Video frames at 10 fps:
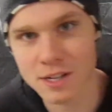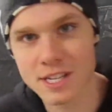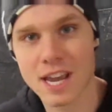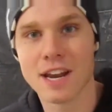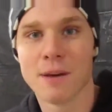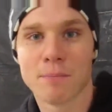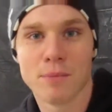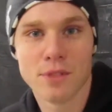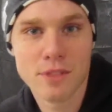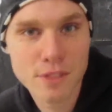taking up
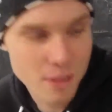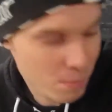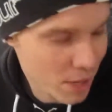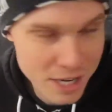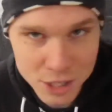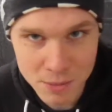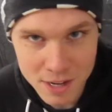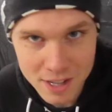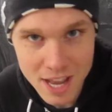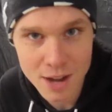the
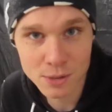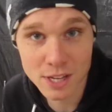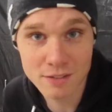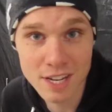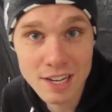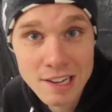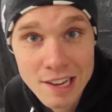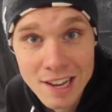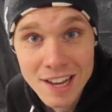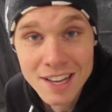punishment that I was giving it.
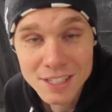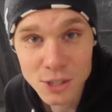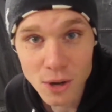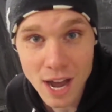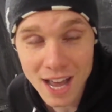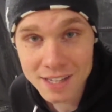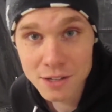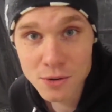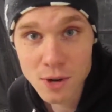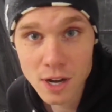So I had
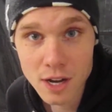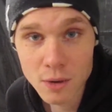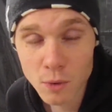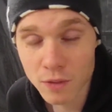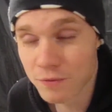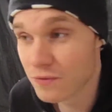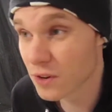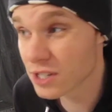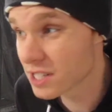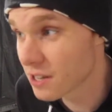to, well,
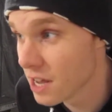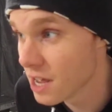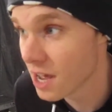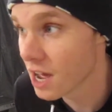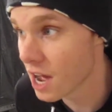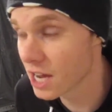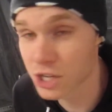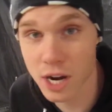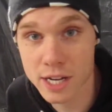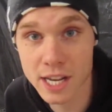first I
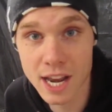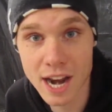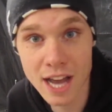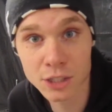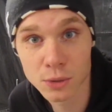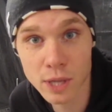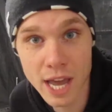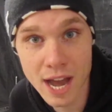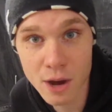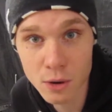tried to get an actual
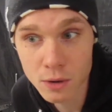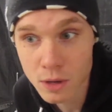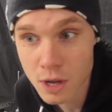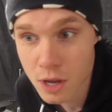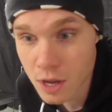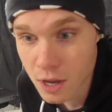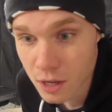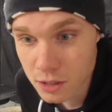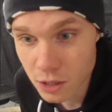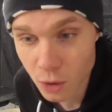cow
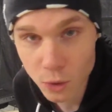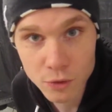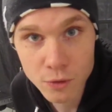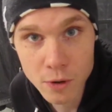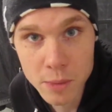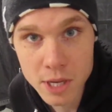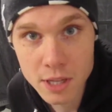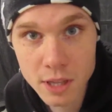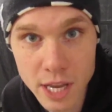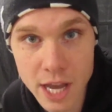to hold it for me.
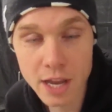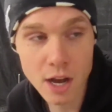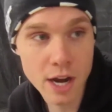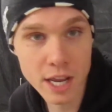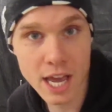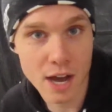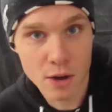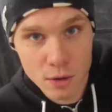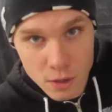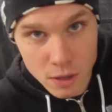Like I got a
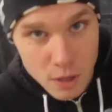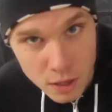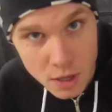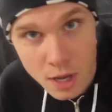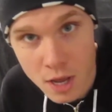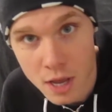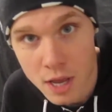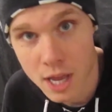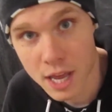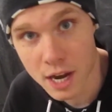cow
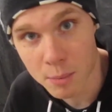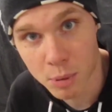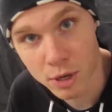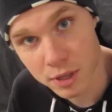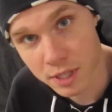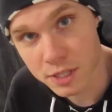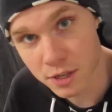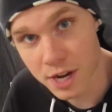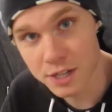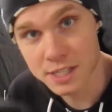and I put this
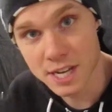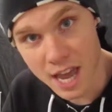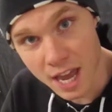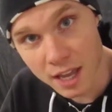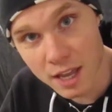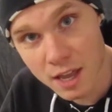around its neck